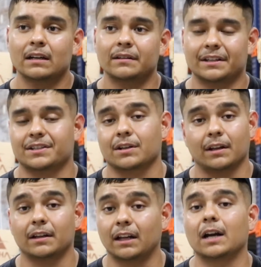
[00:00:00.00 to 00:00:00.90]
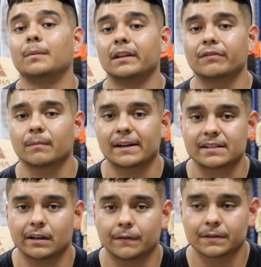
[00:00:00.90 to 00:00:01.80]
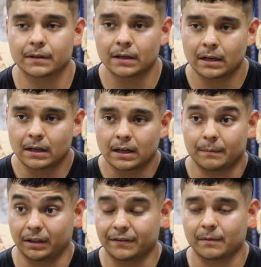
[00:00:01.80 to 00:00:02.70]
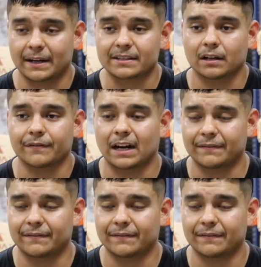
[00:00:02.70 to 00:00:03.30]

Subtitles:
necessarily a lot of belief in myself. And